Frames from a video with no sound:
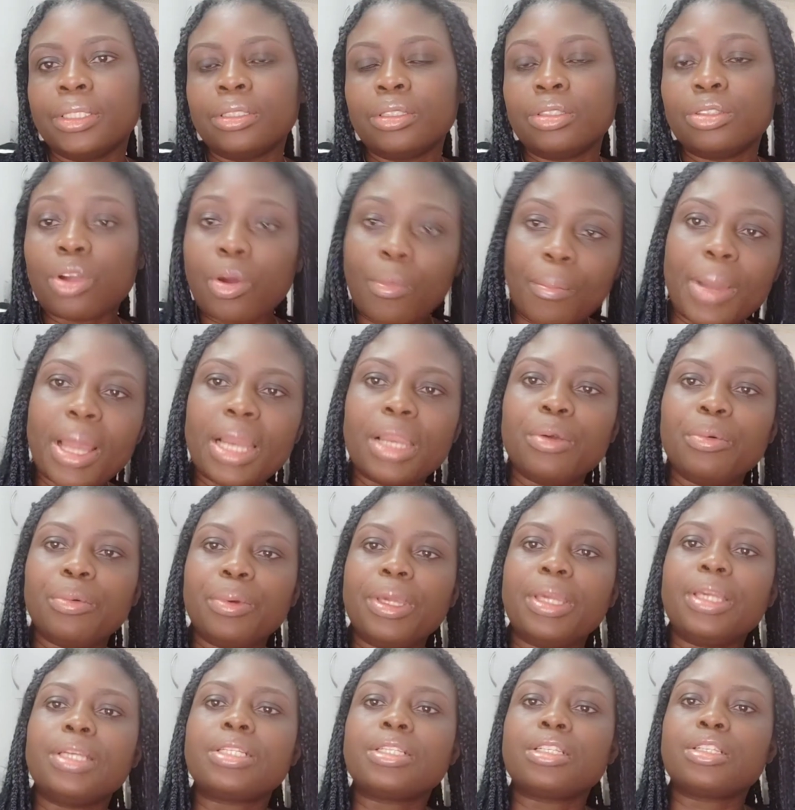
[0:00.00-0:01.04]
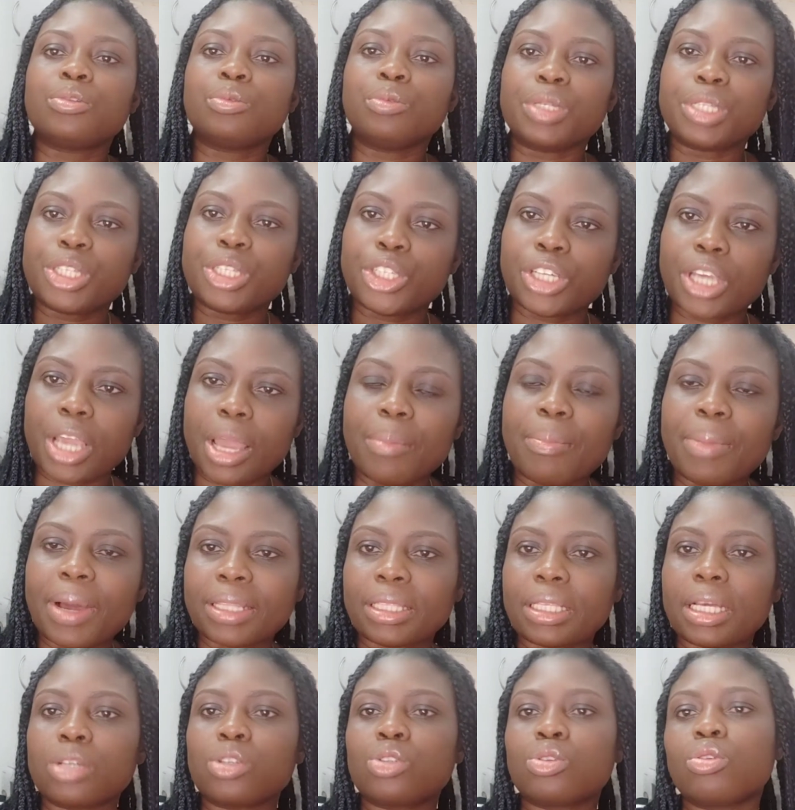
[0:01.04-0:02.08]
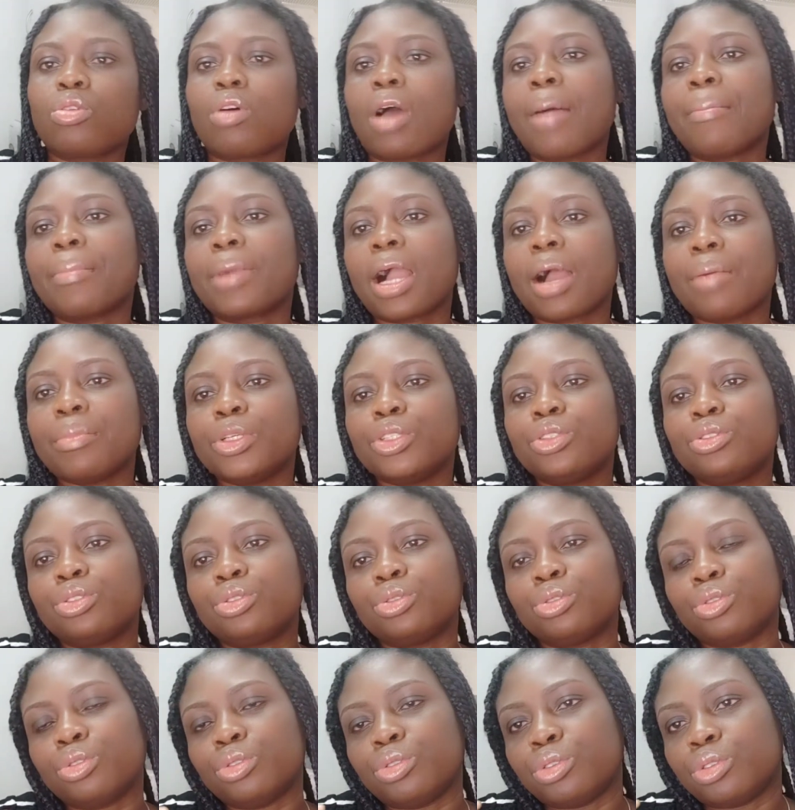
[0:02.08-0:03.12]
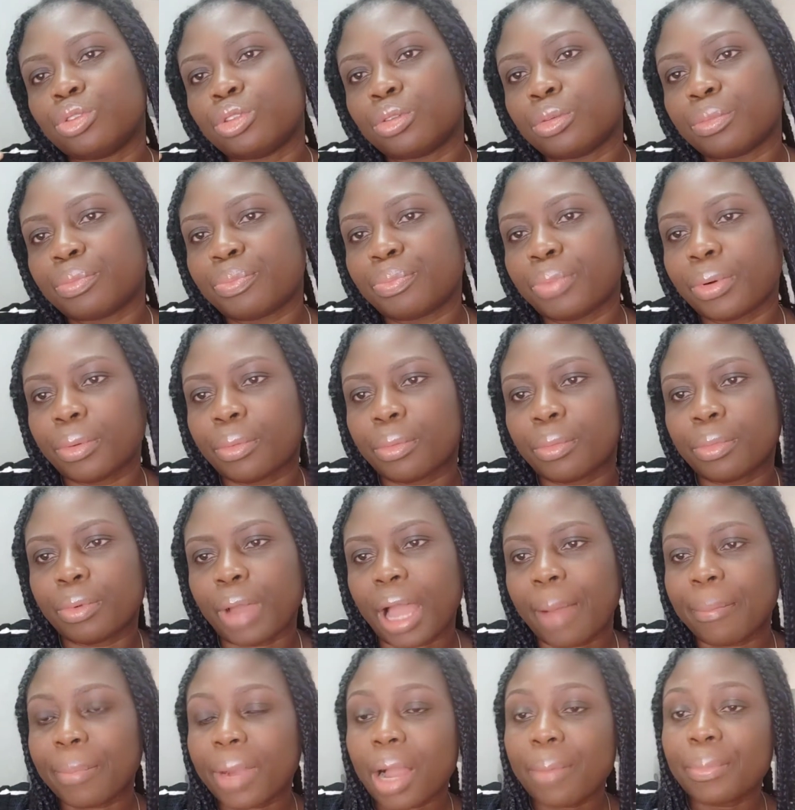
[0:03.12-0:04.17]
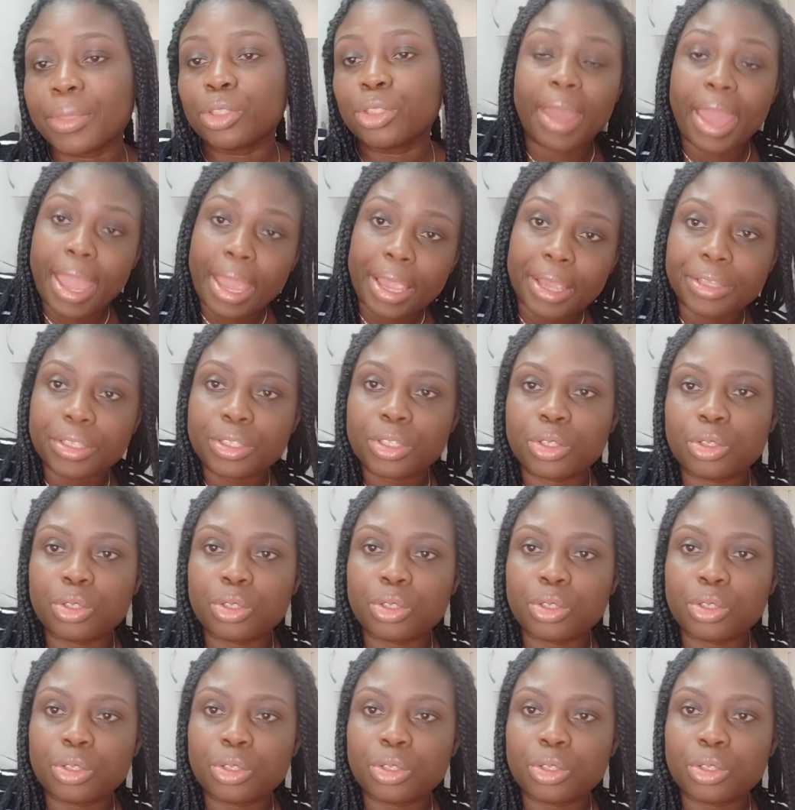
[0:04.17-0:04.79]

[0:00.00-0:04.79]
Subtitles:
Normally, we eat it with shea butter. So I'm coming to it.